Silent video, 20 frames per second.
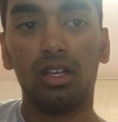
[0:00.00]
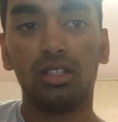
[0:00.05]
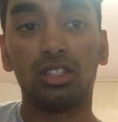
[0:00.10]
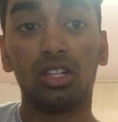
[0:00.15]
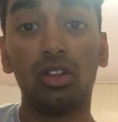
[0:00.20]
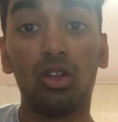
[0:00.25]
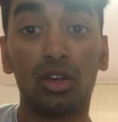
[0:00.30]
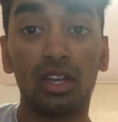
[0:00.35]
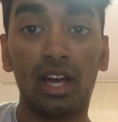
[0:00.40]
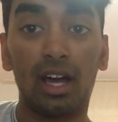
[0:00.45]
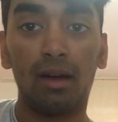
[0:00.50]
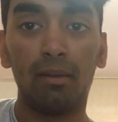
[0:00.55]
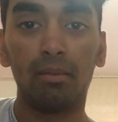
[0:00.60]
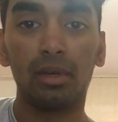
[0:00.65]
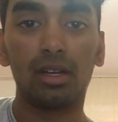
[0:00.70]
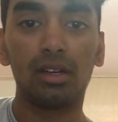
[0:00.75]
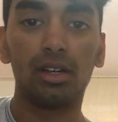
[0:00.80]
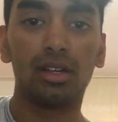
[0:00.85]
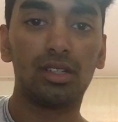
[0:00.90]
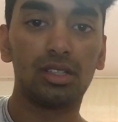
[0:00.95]
to look at
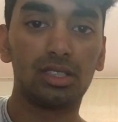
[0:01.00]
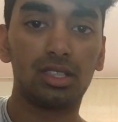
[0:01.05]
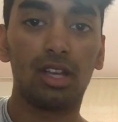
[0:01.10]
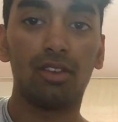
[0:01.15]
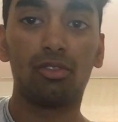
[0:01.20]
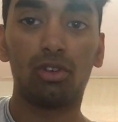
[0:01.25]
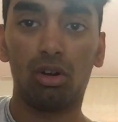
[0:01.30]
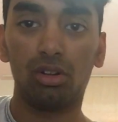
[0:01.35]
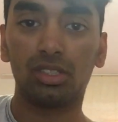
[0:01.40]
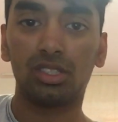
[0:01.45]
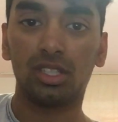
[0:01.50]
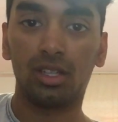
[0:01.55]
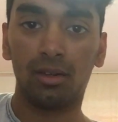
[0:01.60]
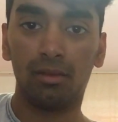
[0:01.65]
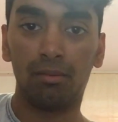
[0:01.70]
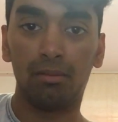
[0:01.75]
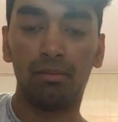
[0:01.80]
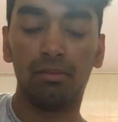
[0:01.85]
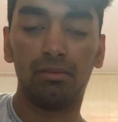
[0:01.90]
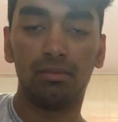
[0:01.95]
because they've got
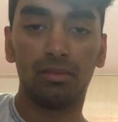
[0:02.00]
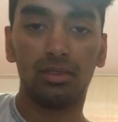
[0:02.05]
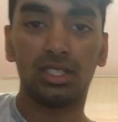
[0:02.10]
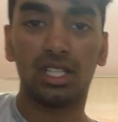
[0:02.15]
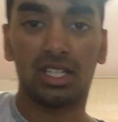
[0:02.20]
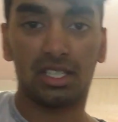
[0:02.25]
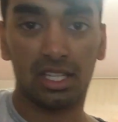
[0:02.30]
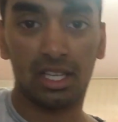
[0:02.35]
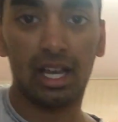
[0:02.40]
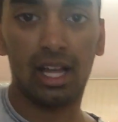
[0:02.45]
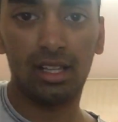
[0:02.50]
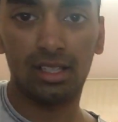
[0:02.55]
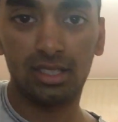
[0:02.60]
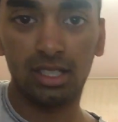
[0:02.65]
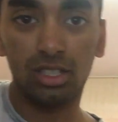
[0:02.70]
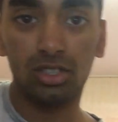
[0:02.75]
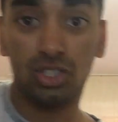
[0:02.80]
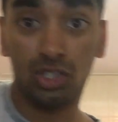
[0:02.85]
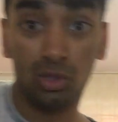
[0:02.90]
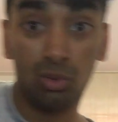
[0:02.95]
some
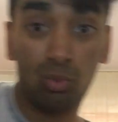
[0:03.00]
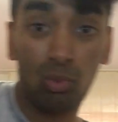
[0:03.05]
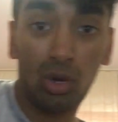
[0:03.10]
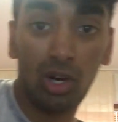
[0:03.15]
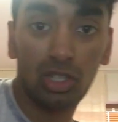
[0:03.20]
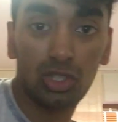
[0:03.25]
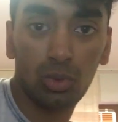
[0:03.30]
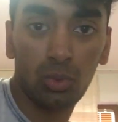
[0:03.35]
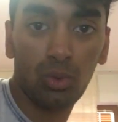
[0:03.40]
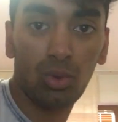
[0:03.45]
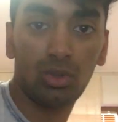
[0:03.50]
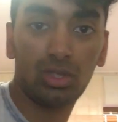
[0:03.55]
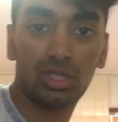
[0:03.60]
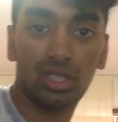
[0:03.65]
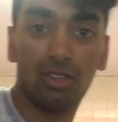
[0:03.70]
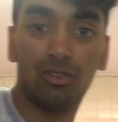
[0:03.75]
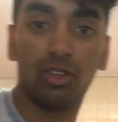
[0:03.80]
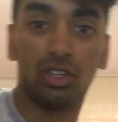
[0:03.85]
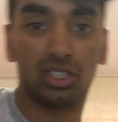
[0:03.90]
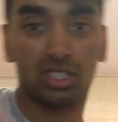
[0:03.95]
technicalities you can work towards
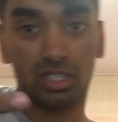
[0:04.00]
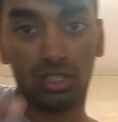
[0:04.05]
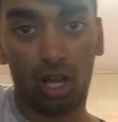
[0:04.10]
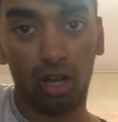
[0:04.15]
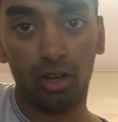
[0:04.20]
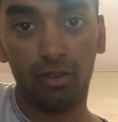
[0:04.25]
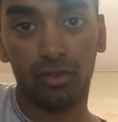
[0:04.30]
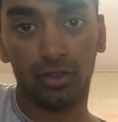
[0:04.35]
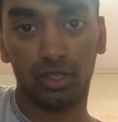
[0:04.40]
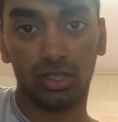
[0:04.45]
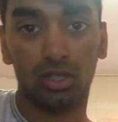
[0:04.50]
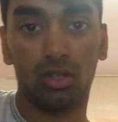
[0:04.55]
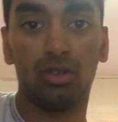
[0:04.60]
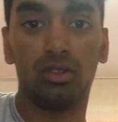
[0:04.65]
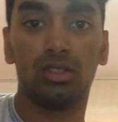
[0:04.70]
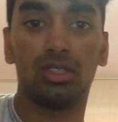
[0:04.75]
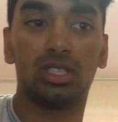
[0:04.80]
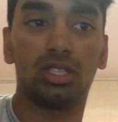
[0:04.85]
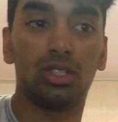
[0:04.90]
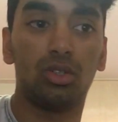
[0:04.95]
if you're stuck for
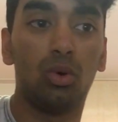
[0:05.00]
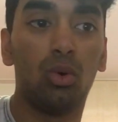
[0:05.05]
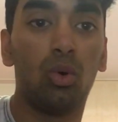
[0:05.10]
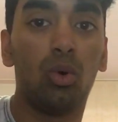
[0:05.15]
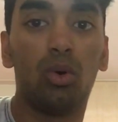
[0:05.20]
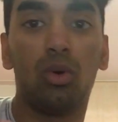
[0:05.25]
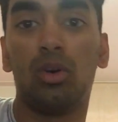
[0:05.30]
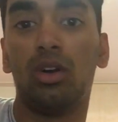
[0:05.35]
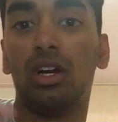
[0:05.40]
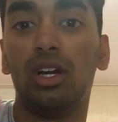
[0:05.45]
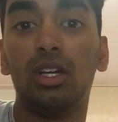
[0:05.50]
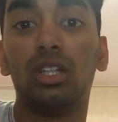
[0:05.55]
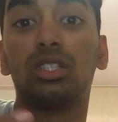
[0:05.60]
songs or